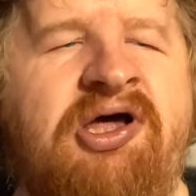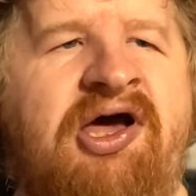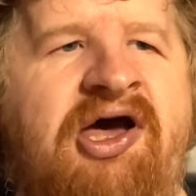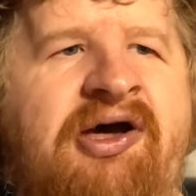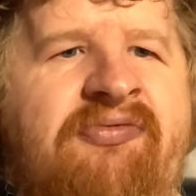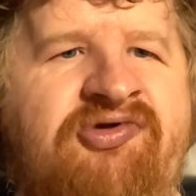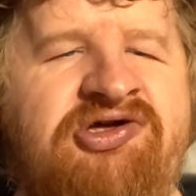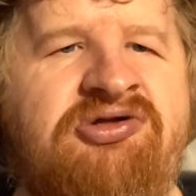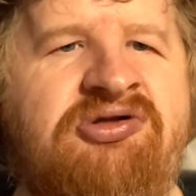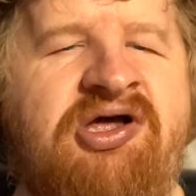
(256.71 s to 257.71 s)
Uh,
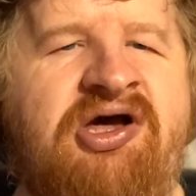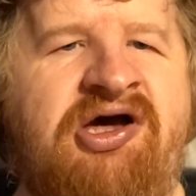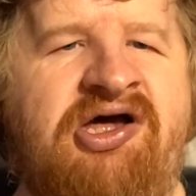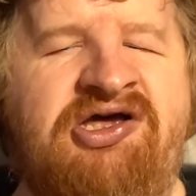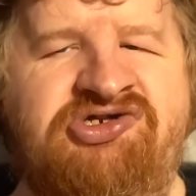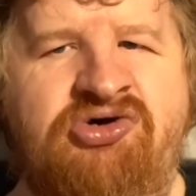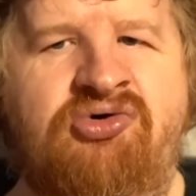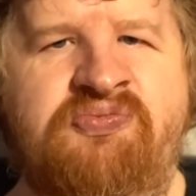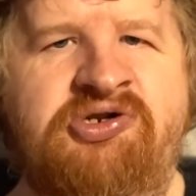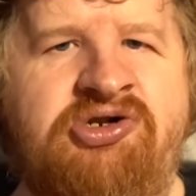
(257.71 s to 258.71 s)
Regal is
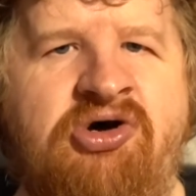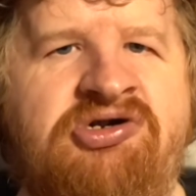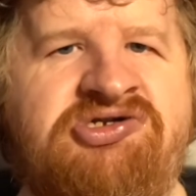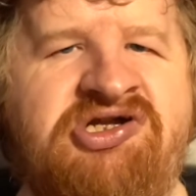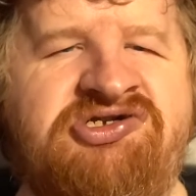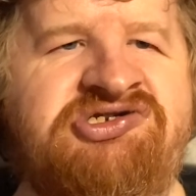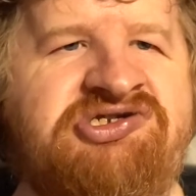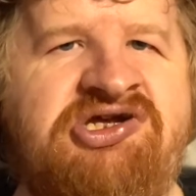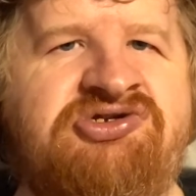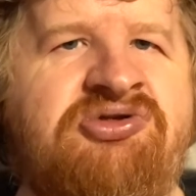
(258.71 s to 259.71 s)
open and honest, as he
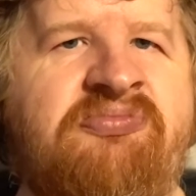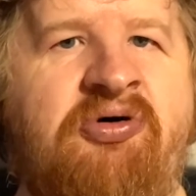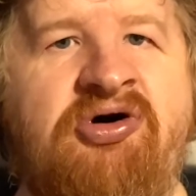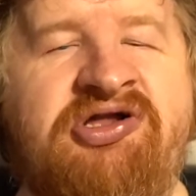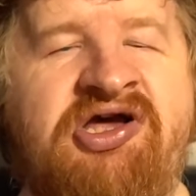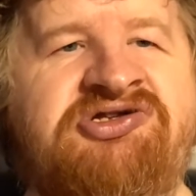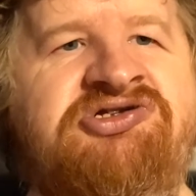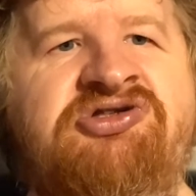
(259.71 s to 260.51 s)
says on the podcast.